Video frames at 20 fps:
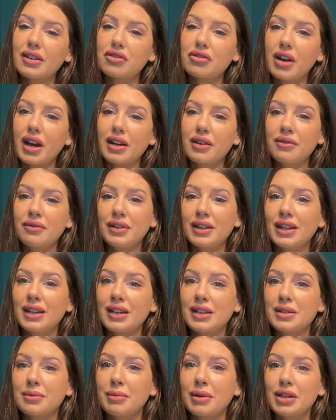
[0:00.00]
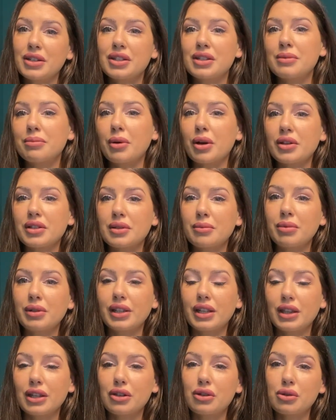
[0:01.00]
trying to fit in as much as possible
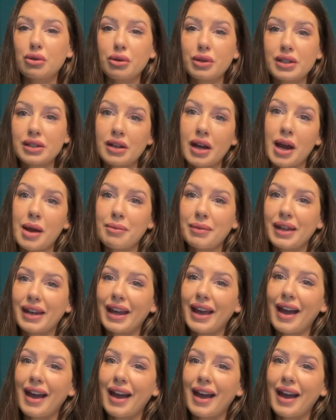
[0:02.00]
in the short time that I